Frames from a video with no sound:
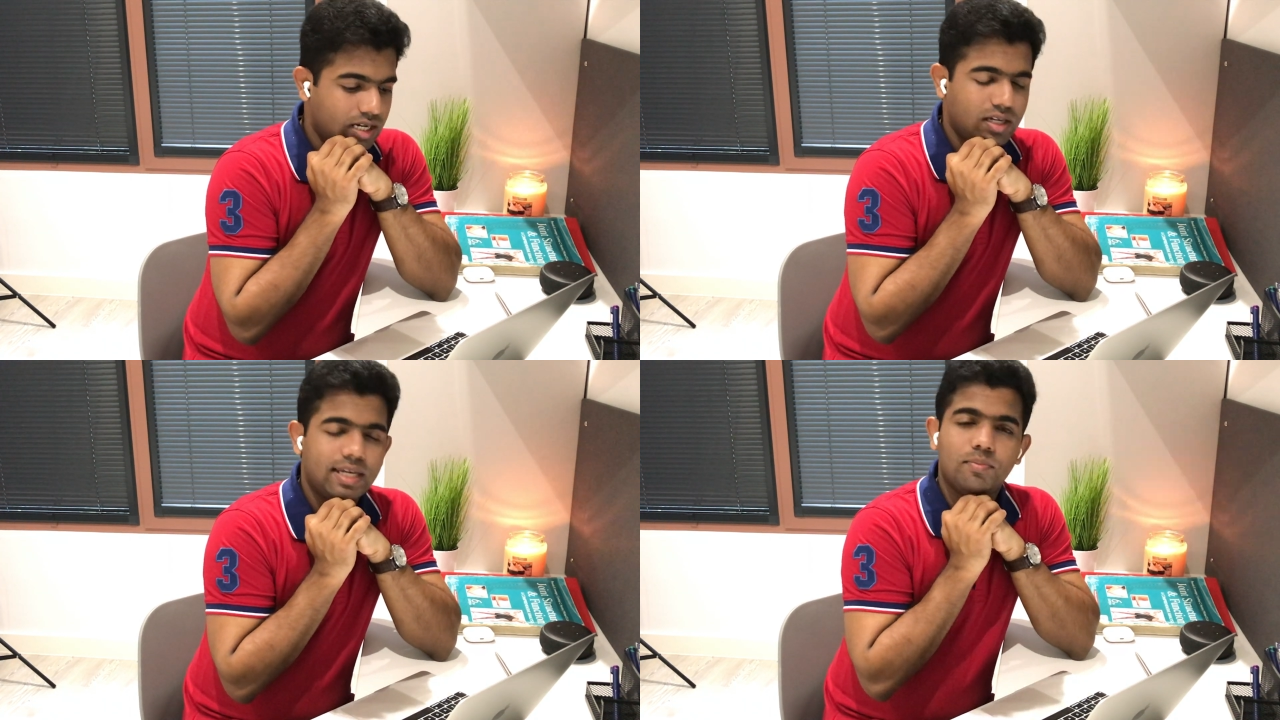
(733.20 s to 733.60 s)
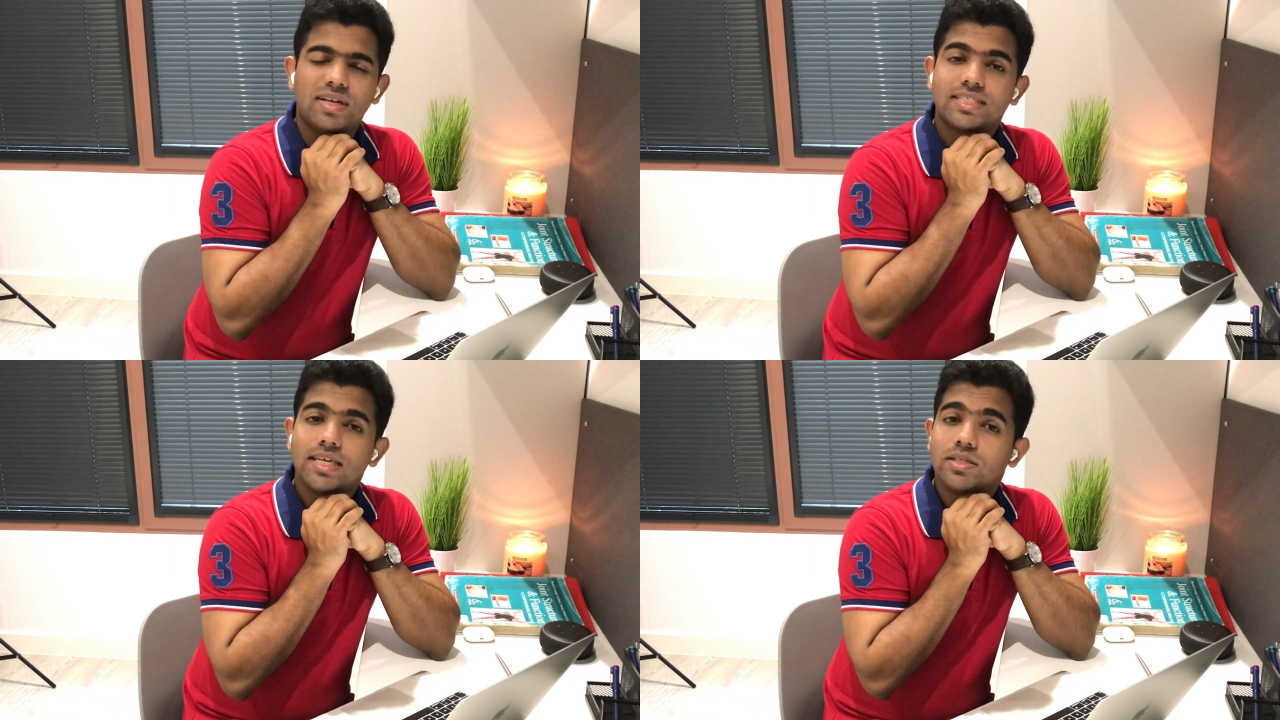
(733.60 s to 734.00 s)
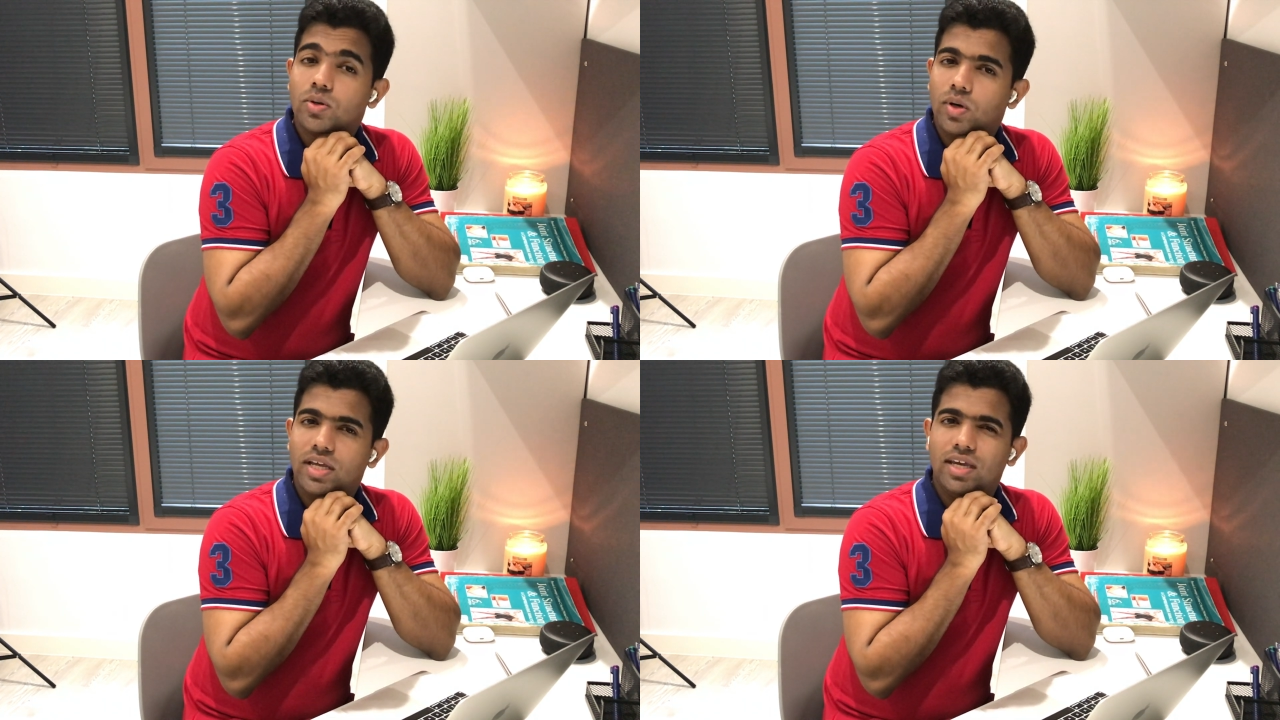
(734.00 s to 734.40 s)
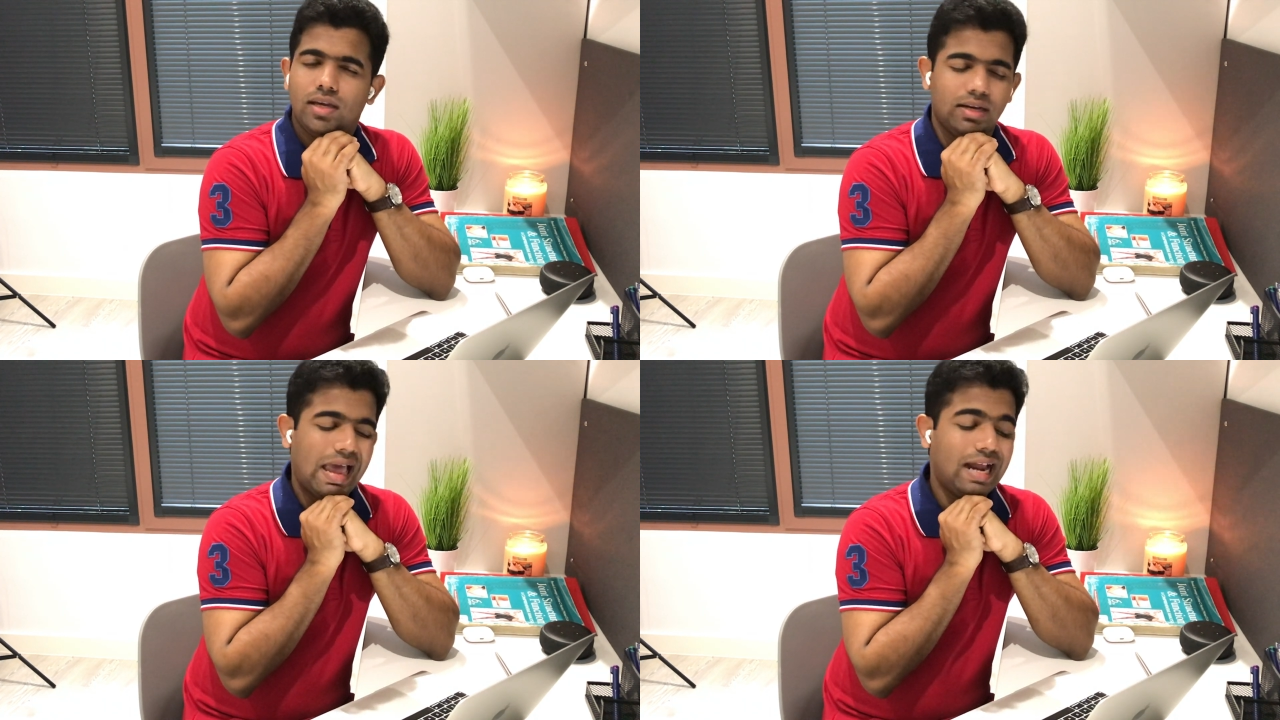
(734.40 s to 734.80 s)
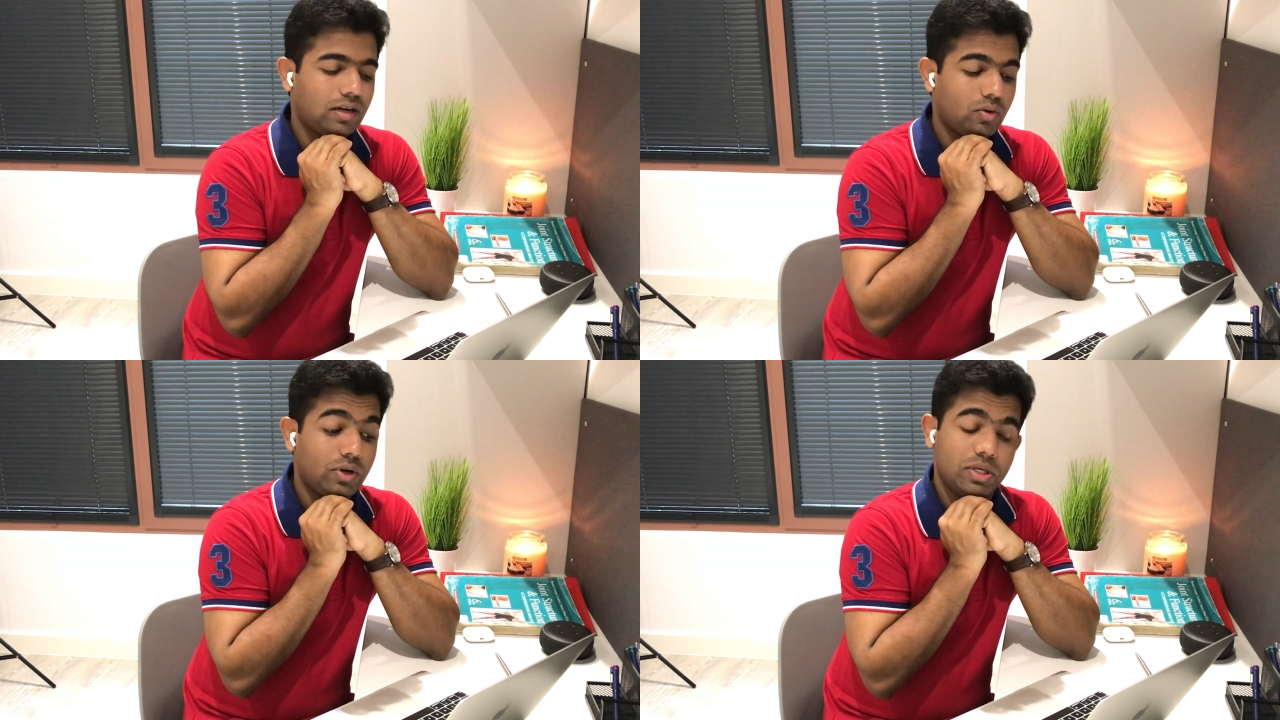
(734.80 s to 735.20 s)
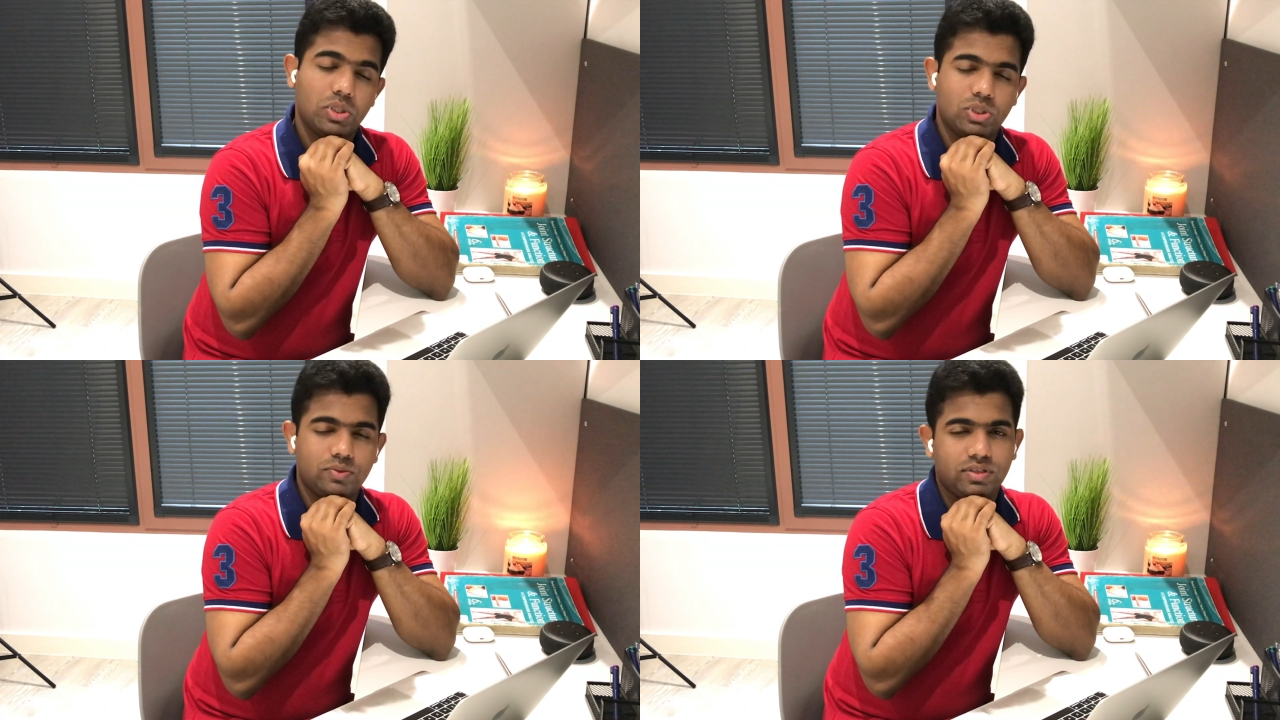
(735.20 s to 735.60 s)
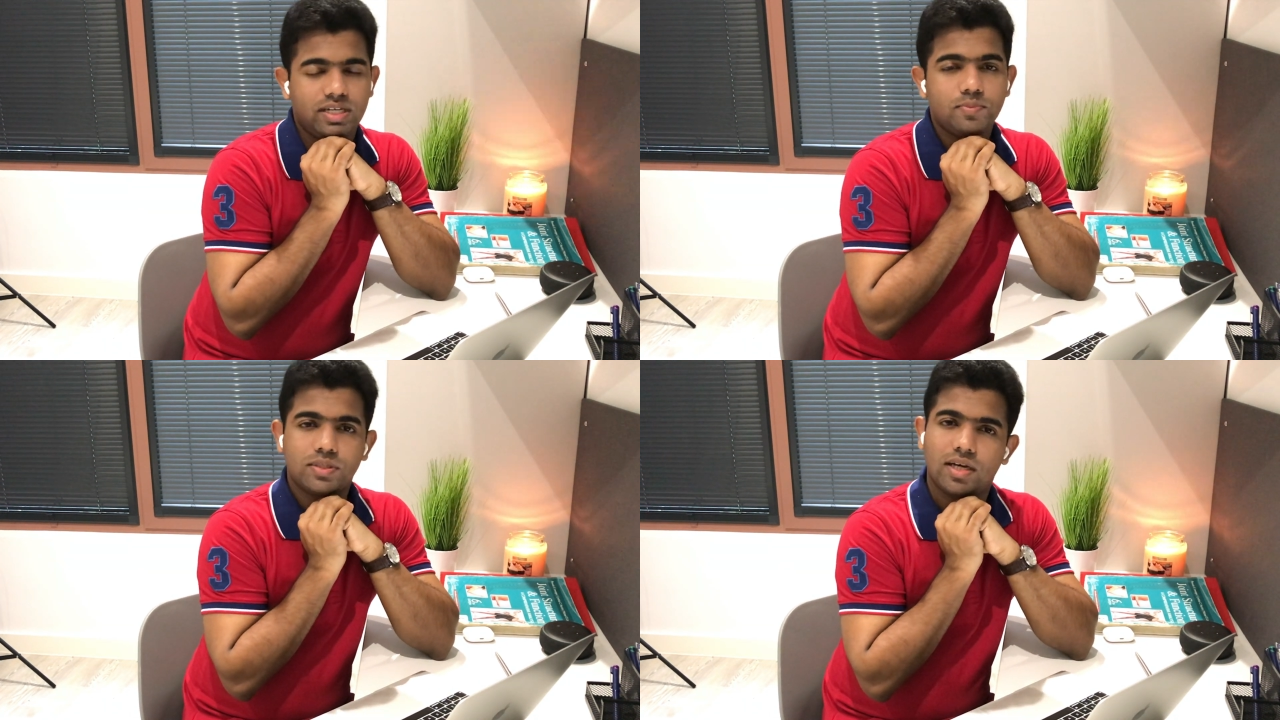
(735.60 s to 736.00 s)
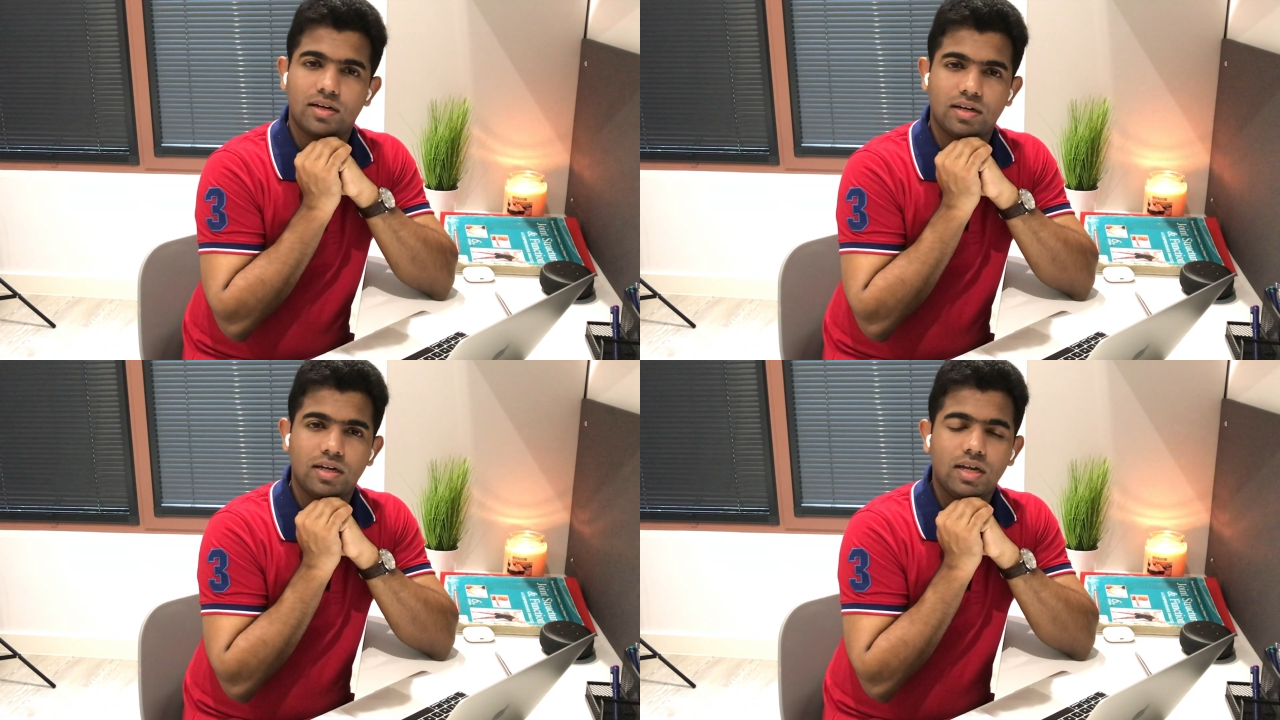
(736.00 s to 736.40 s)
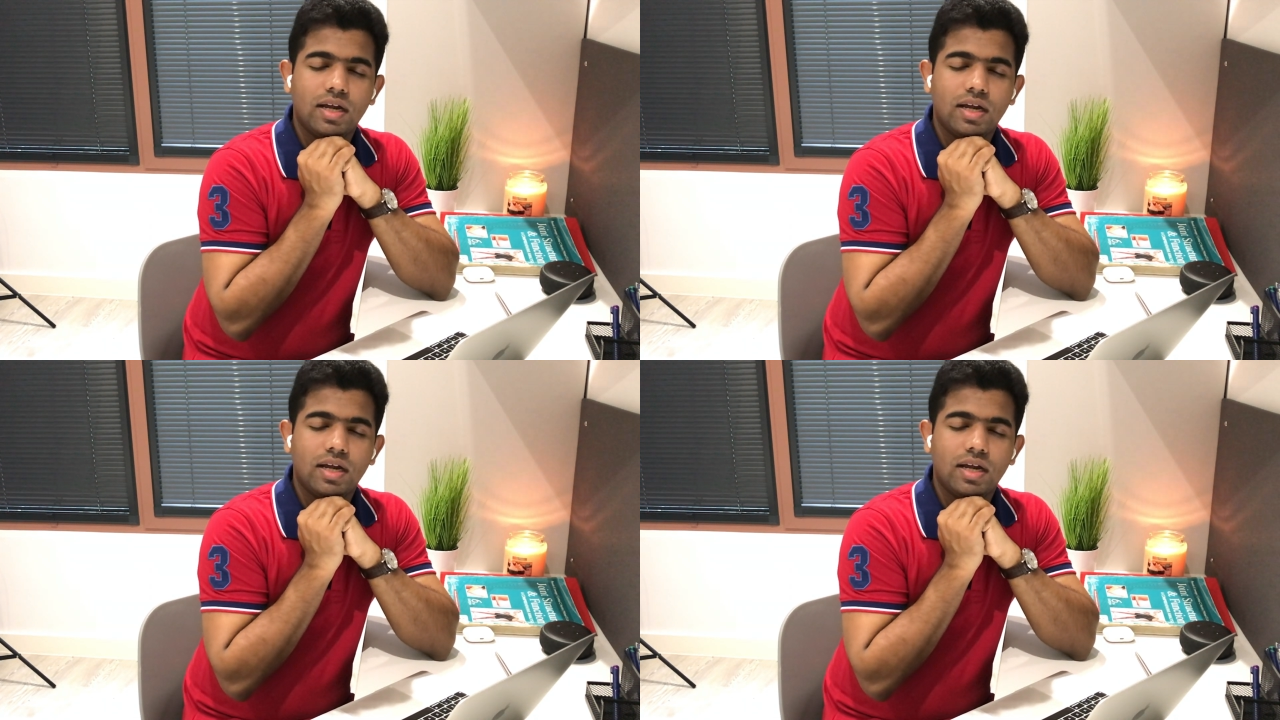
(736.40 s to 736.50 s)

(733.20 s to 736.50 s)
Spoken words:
In muscles, only lateral rotators of the hips are